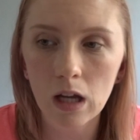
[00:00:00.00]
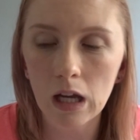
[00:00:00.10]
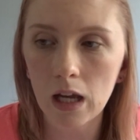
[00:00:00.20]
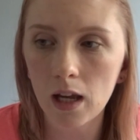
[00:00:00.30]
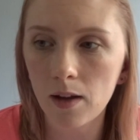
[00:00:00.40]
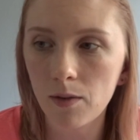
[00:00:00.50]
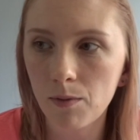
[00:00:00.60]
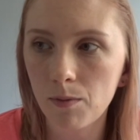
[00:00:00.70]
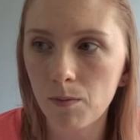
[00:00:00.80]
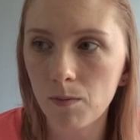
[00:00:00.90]

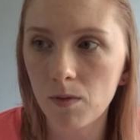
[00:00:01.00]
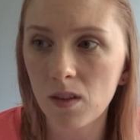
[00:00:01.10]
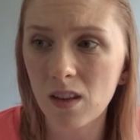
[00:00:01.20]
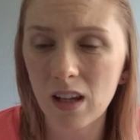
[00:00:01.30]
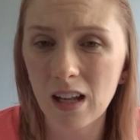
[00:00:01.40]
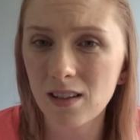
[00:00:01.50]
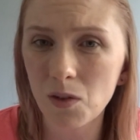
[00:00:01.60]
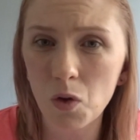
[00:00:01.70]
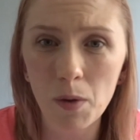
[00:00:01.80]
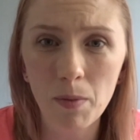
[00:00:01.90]
the kids will
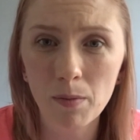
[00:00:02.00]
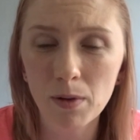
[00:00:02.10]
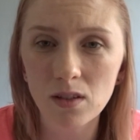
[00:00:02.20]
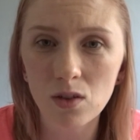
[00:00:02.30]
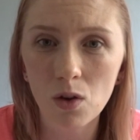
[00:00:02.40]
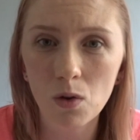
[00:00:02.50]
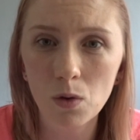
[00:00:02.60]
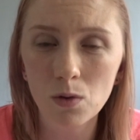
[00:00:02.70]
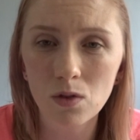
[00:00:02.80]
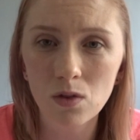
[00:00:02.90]
go to public
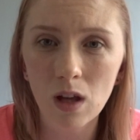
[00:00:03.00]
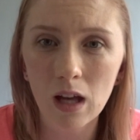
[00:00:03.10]
schools.